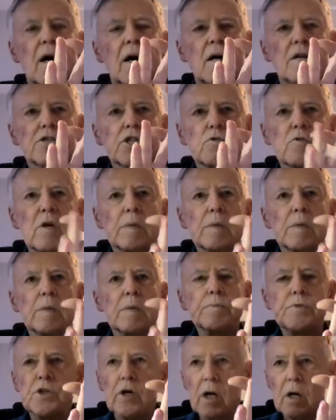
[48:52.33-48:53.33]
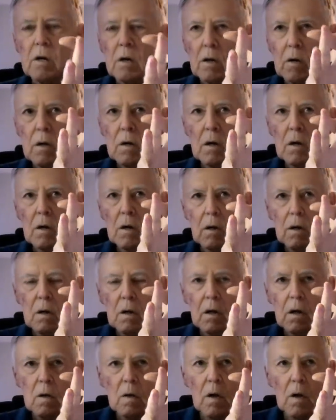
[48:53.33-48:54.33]
uh, scripture
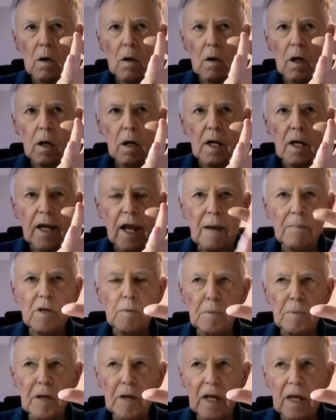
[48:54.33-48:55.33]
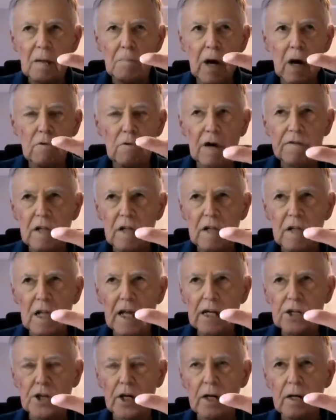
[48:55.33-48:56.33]
came to be by
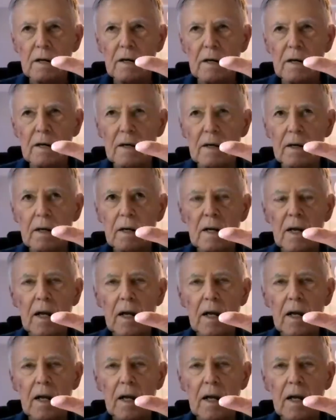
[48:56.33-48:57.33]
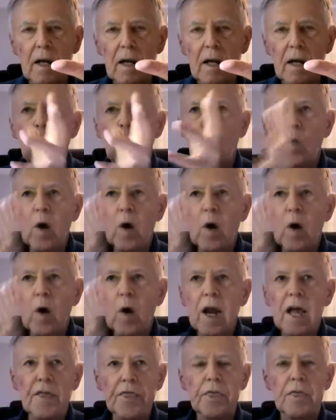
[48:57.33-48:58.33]
revelation
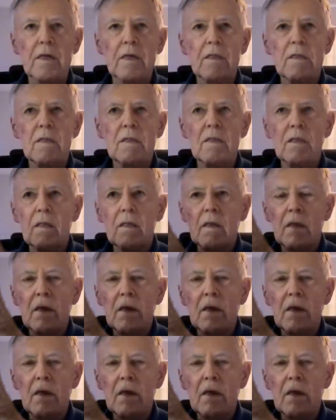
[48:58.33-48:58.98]
with